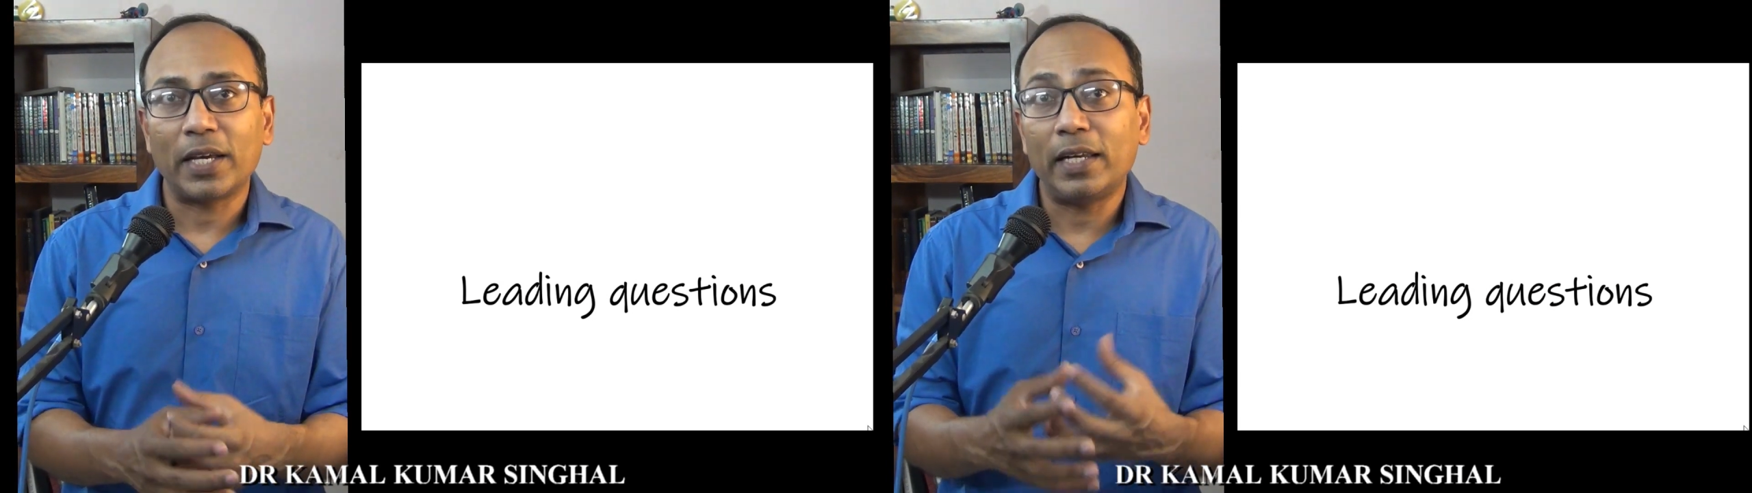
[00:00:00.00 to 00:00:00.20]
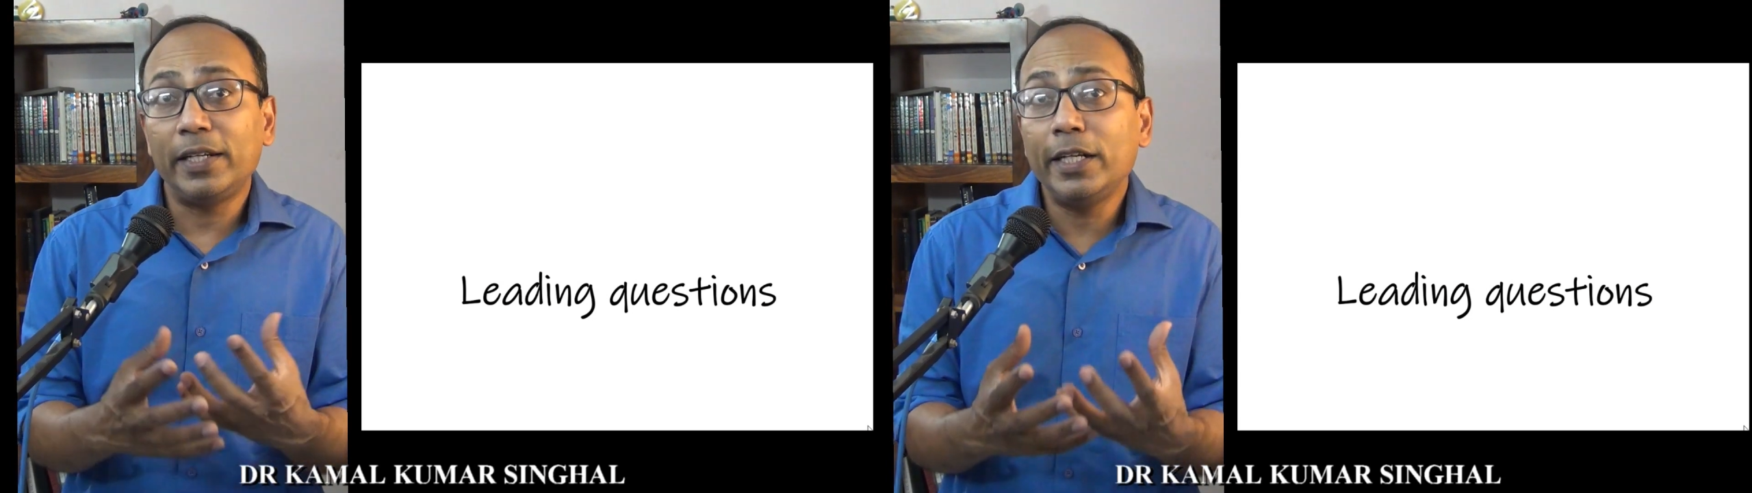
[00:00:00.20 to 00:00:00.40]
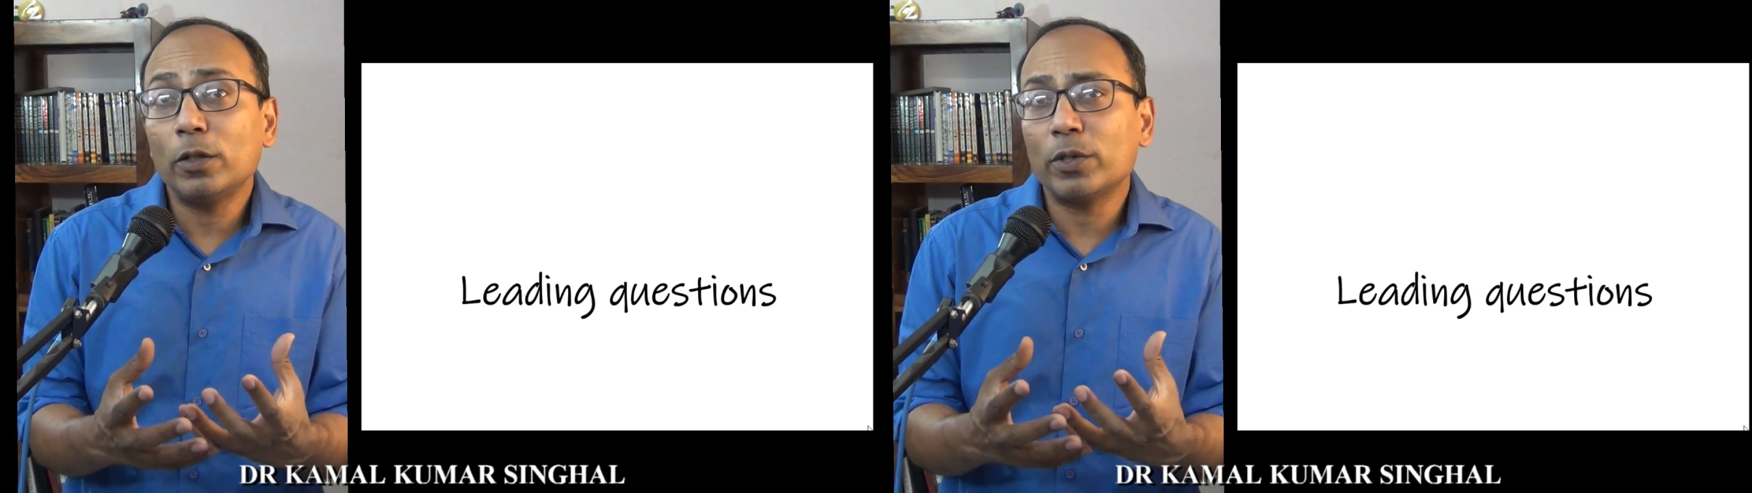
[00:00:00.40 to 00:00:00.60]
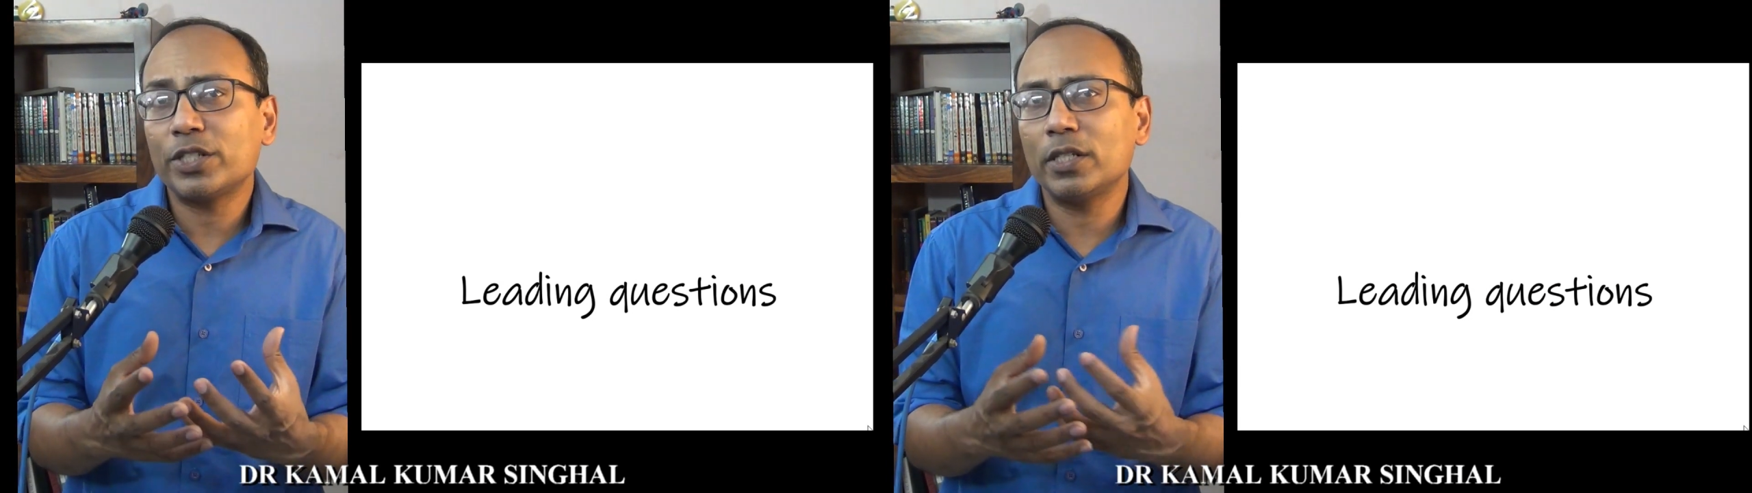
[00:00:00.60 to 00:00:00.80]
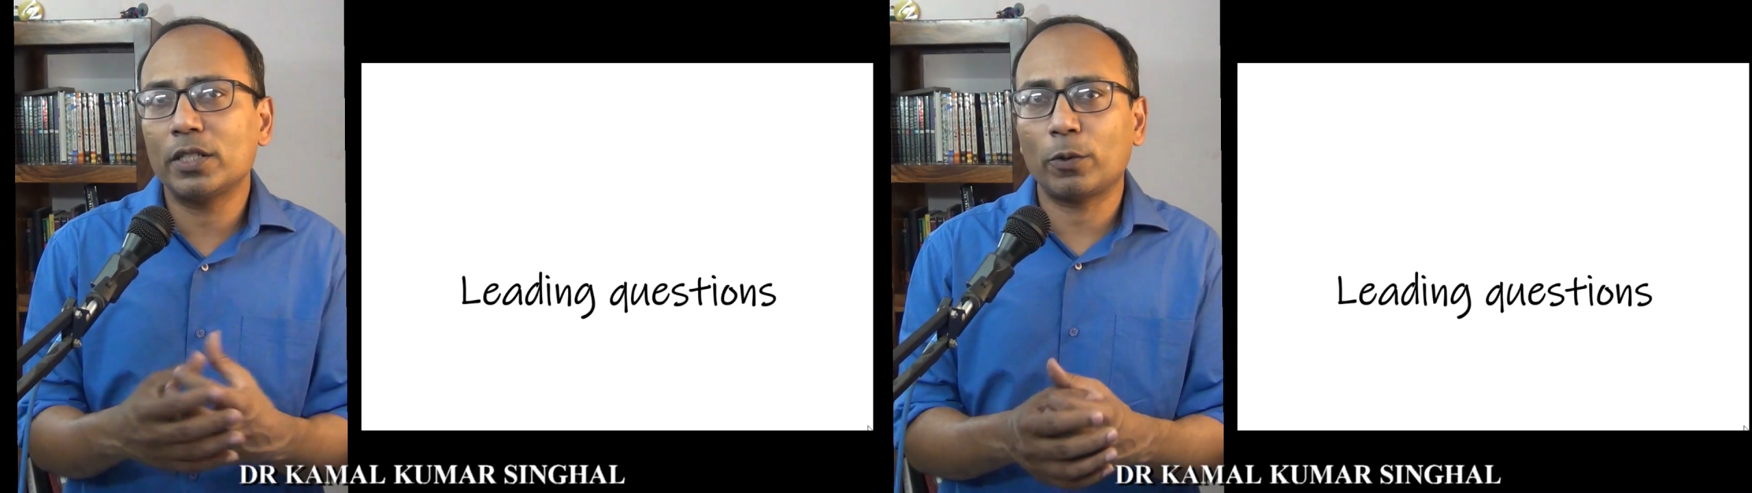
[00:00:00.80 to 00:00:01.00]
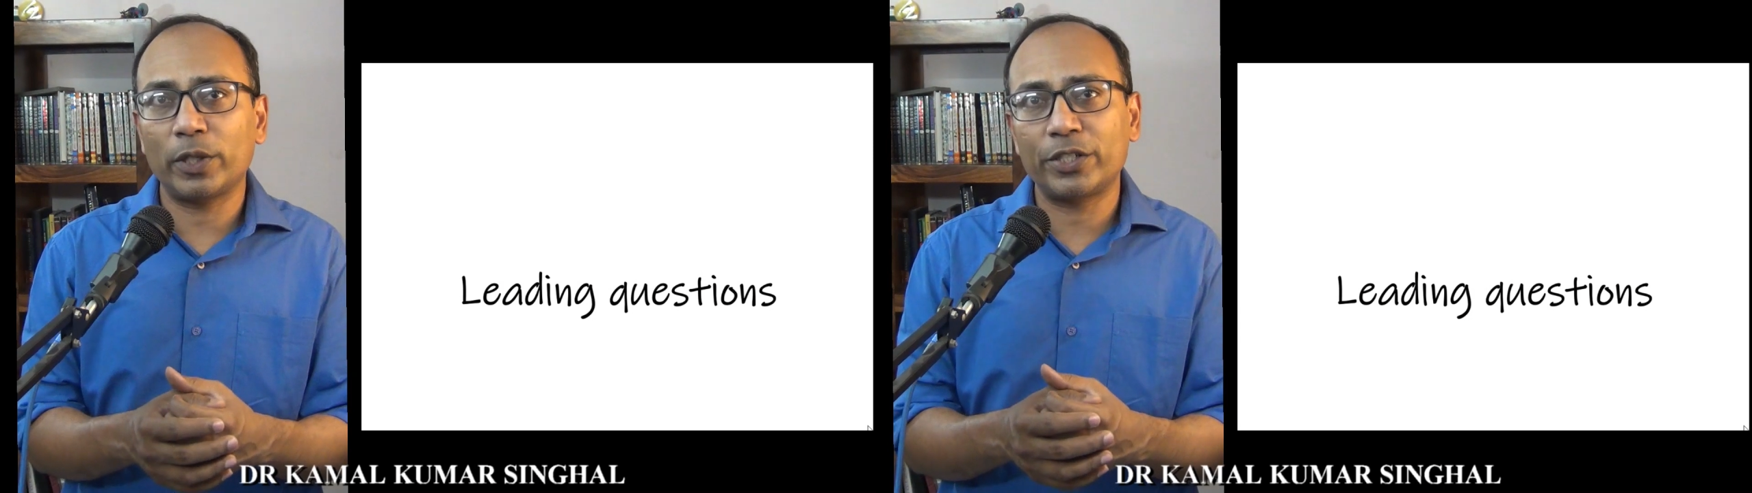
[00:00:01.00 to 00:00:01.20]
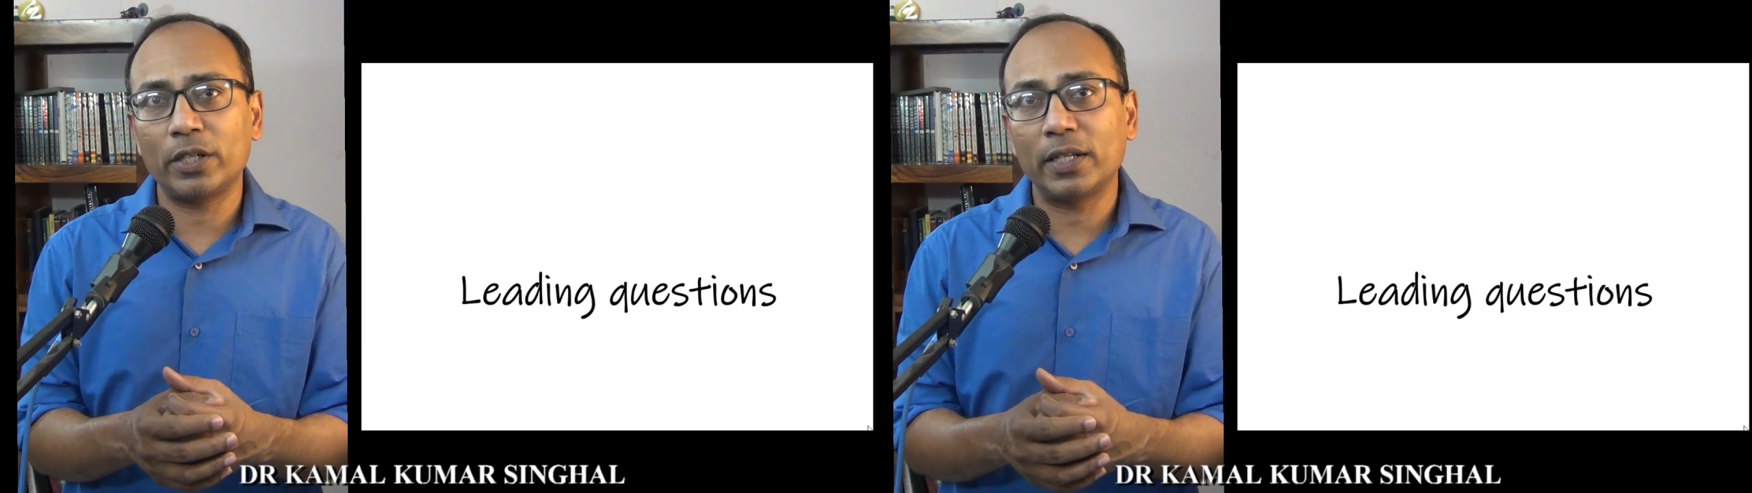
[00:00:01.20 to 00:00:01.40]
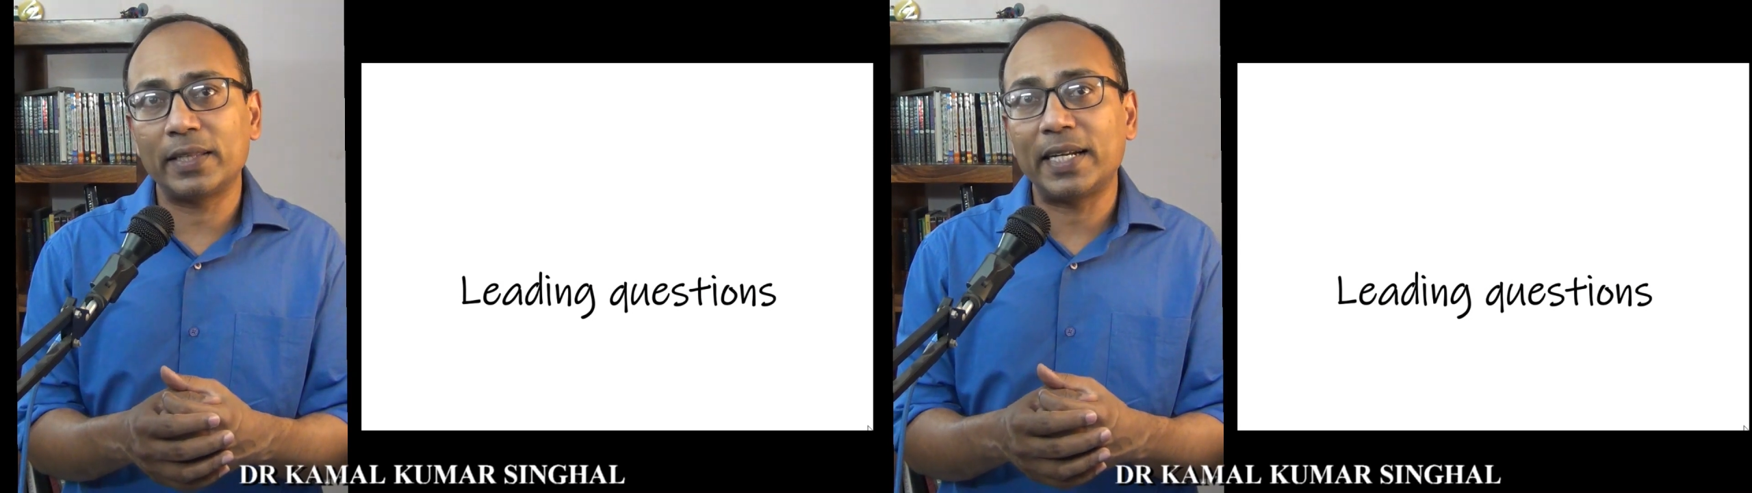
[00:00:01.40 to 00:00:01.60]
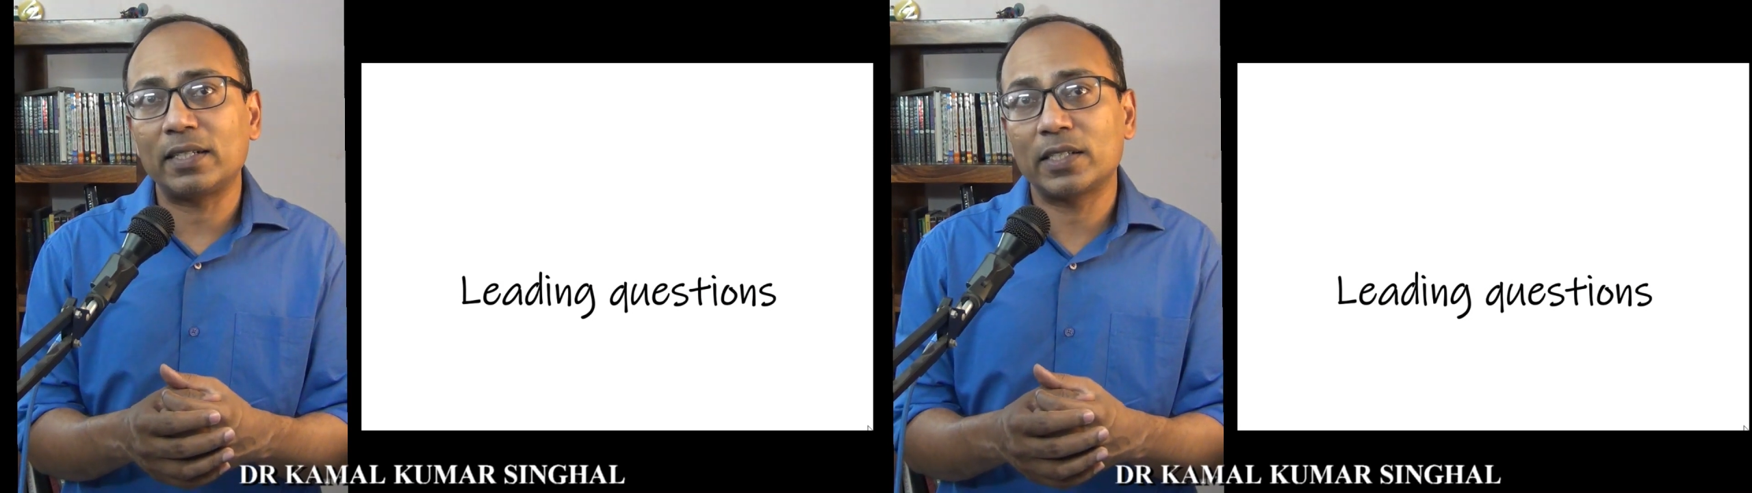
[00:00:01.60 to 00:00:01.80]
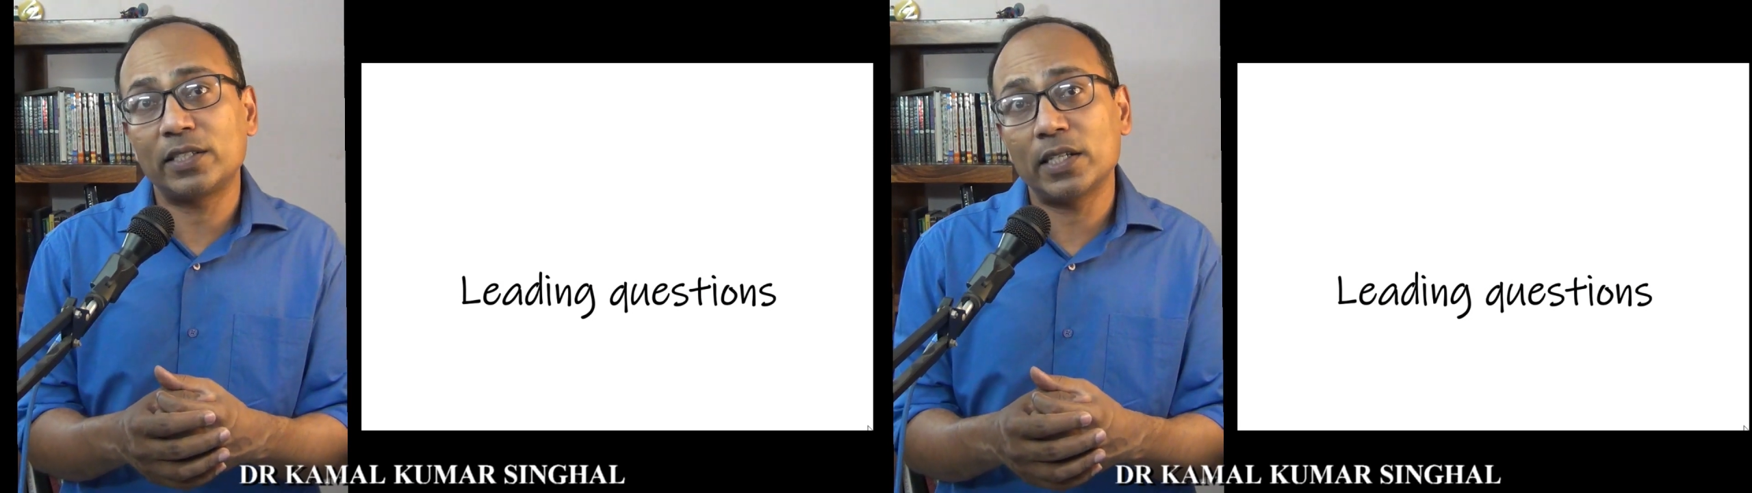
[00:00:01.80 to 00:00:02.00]
A leading question is a question
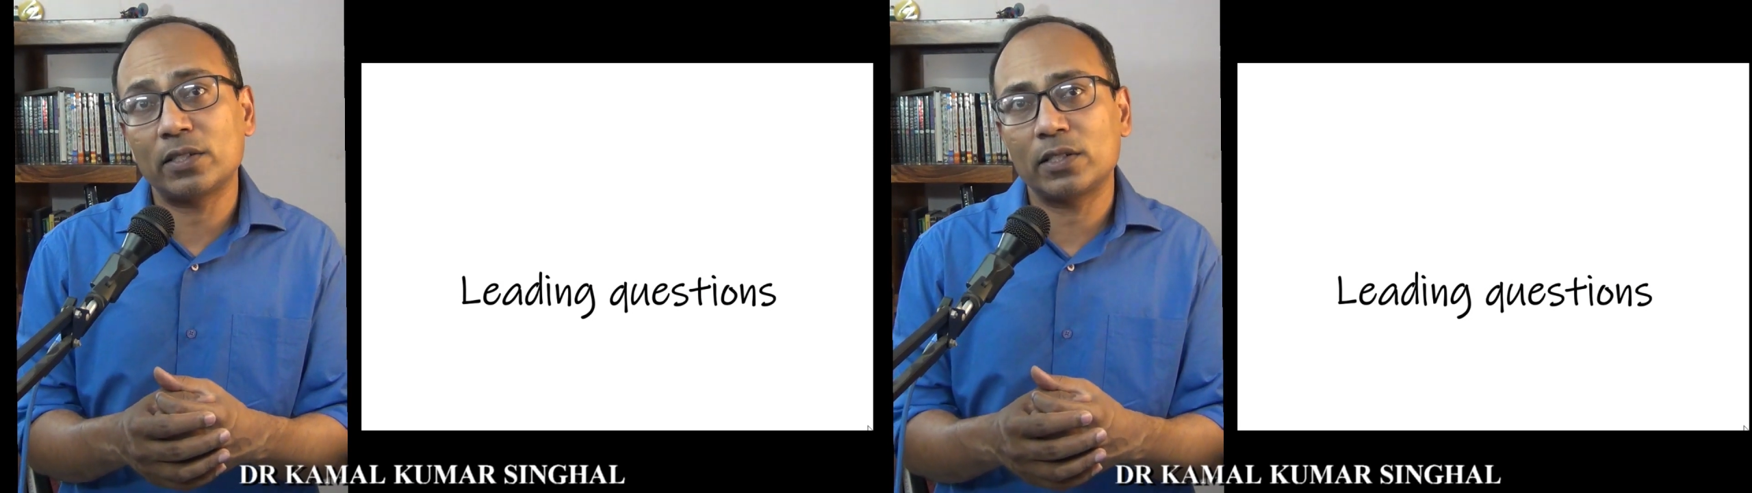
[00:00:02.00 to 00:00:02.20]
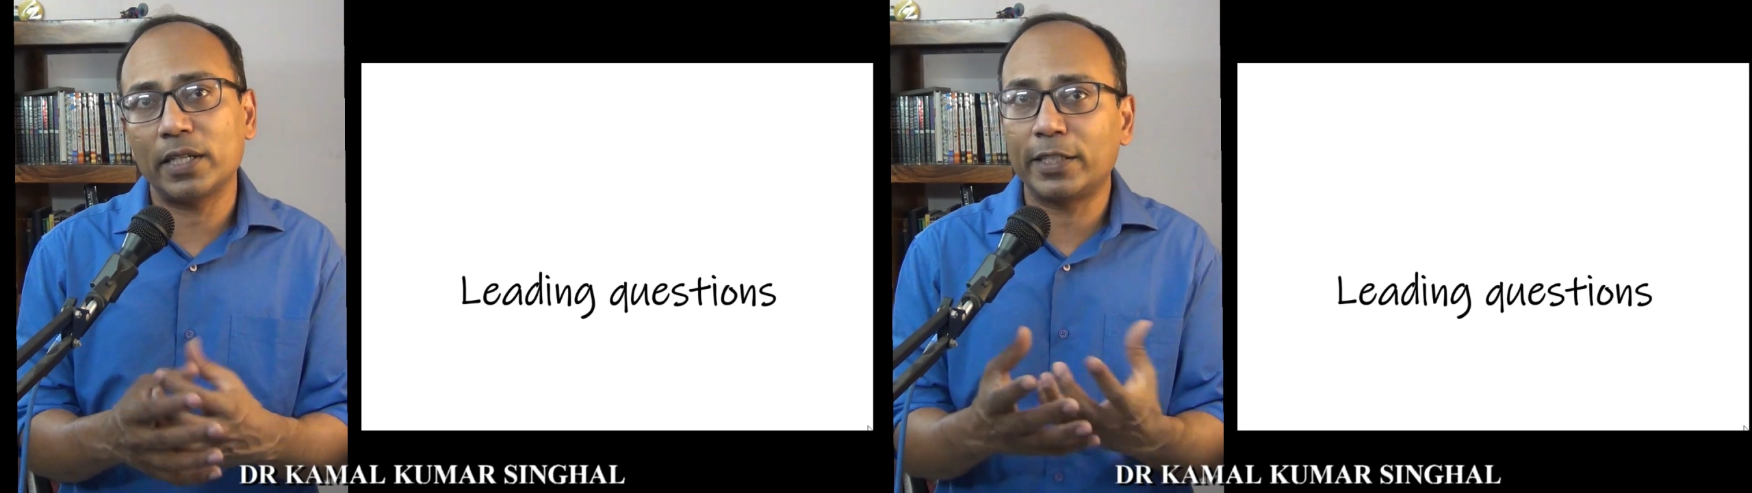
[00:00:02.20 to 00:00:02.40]
that suggests